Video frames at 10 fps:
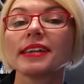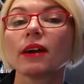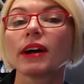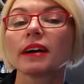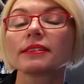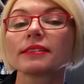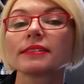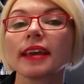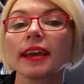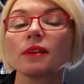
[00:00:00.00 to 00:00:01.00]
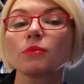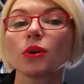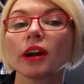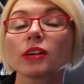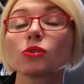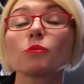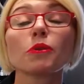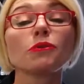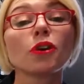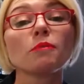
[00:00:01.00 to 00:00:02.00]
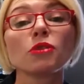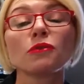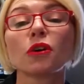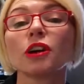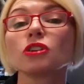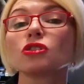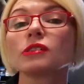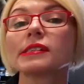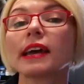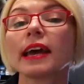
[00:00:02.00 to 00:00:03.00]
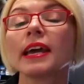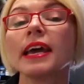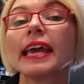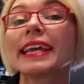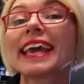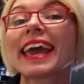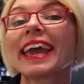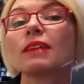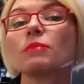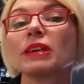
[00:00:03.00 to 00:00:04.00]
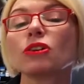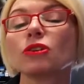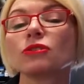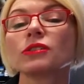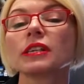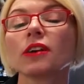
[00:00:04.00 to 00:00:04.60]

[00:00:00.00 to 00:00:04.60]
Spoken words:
Now our second product, or before I move on, I should say it can be used,